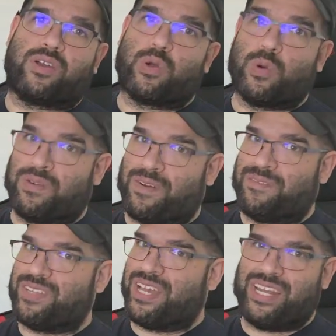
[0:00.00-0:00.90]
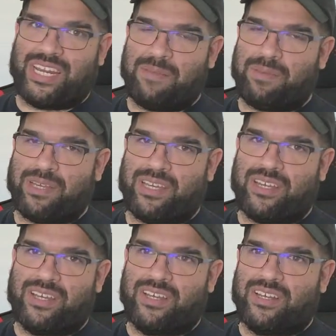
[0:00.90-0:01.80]
going from 1080p
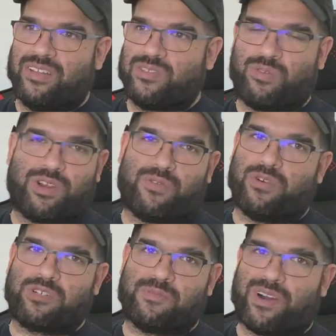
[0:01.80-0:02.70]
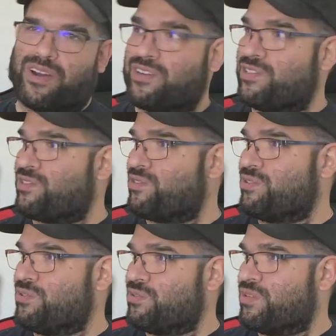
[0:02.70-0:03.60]
24-inch monitors
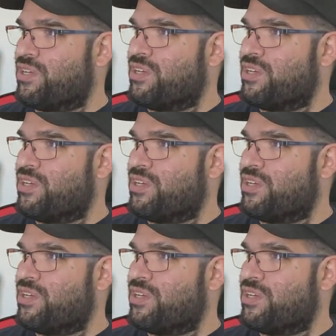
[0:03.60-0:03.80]
to